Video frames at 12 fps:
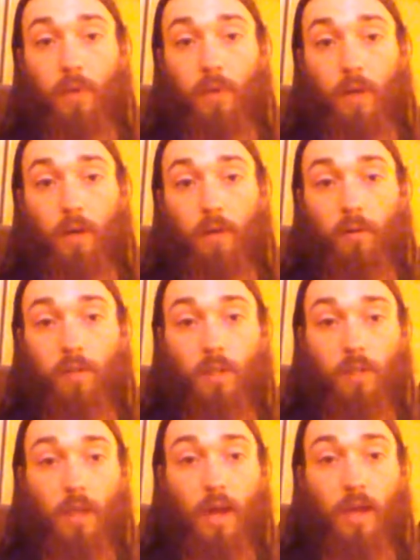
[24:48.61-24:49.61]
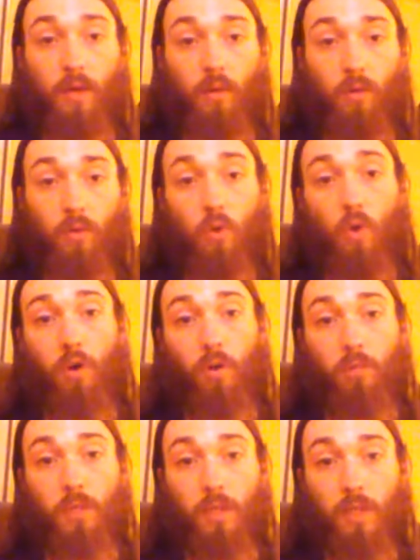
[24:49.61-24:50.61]
their societal
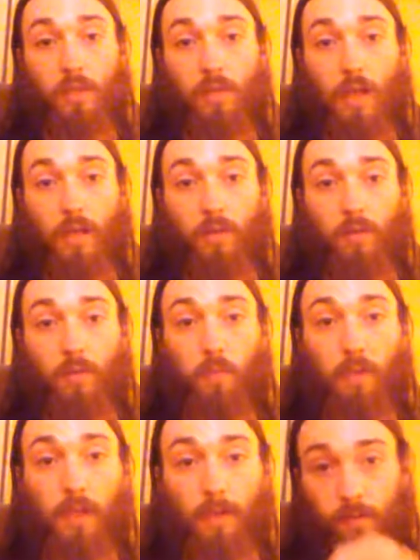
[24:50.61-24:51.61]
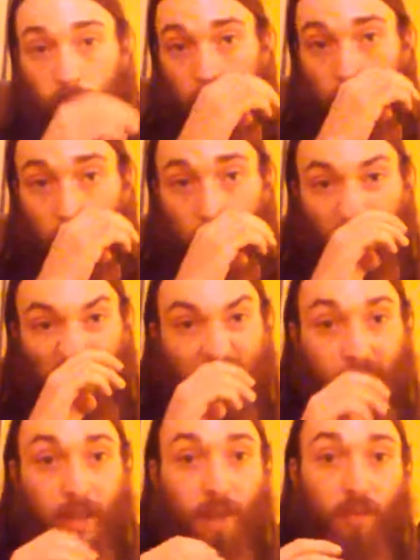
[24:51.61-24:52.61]
norms and standards and beliefs, they are
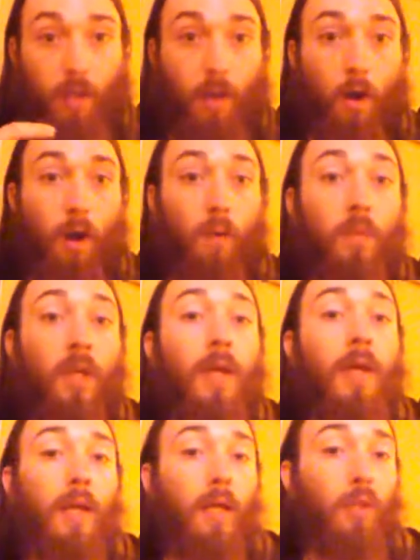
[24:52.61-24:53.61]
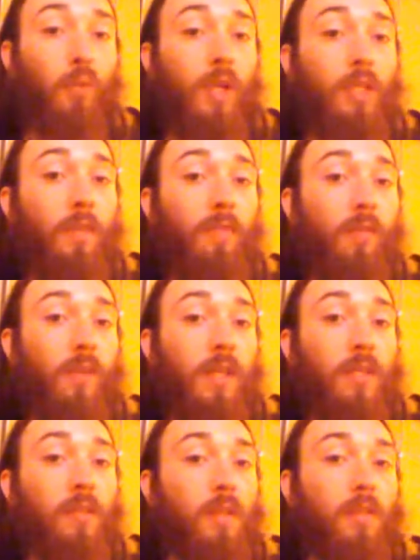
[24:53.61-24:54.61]
very heavily armed. And the reason for
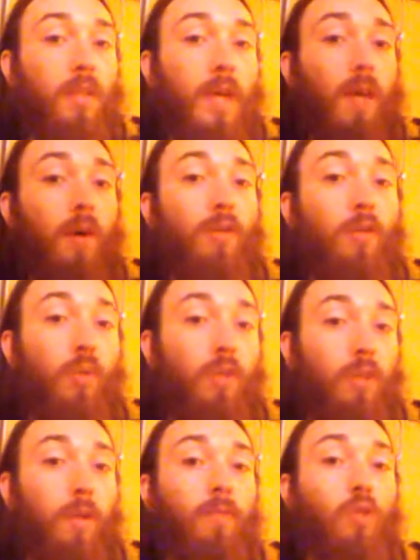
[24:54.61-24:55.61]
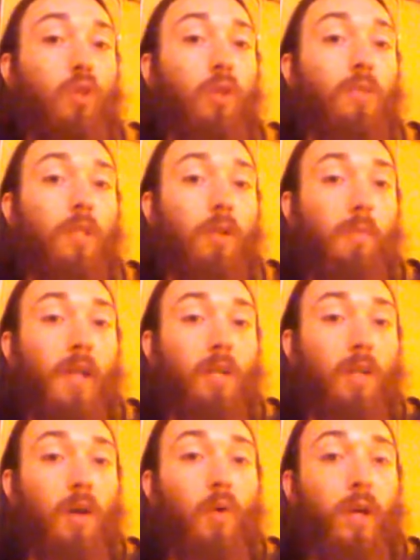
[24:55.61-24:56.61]
this is they are the reserve troops that are meant
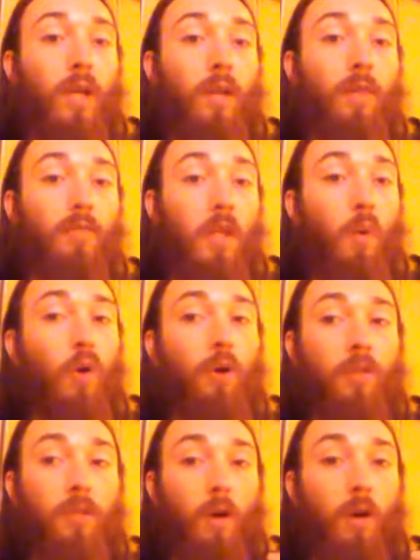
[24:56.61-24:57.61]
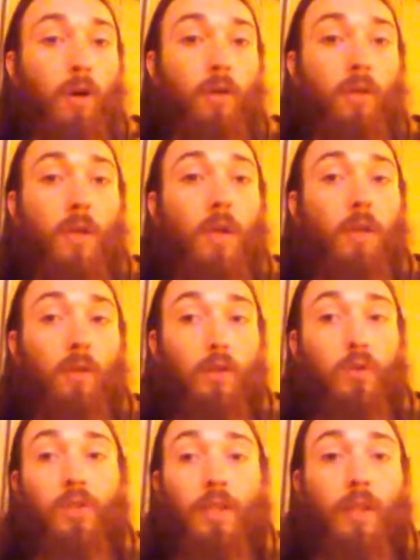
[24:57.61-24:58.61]
to go in if the orcs are
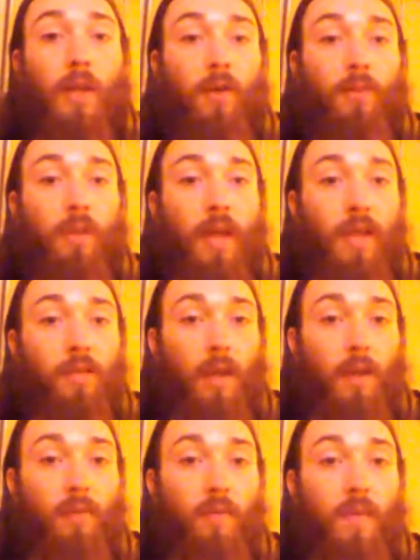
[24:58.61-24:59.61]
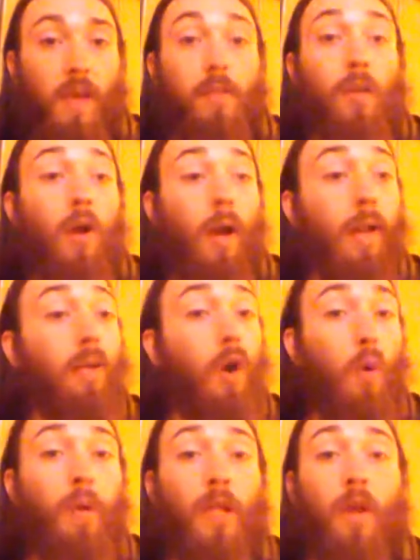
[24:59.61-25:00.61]
losing. They are the last line of defense. Alright,
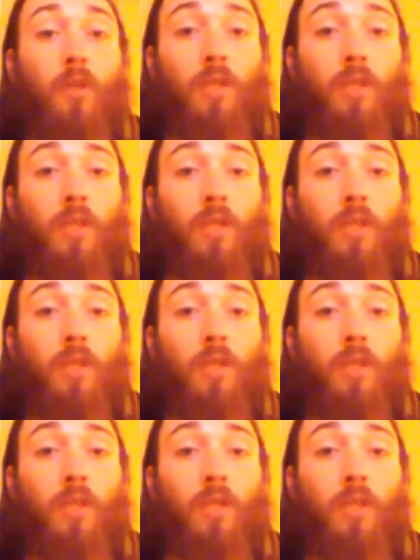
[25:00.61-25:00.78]
nobody else